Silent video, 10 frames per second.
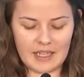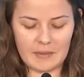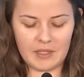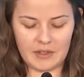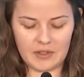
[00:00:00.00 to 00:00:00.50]

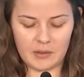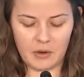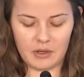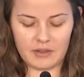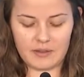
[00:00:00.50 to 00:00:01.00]
same
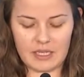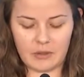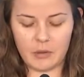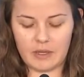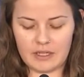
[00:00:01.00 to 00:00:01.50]
testimony the
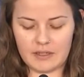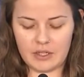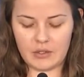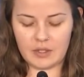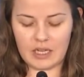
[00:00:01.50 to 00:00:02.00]
secret
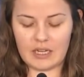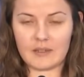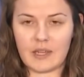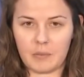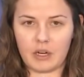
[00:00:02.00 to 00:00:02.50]
witness used in
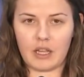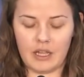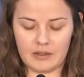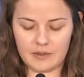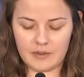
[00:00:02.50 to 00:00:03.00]
a separate
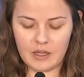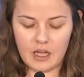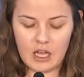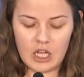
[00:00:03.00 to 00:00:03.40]
case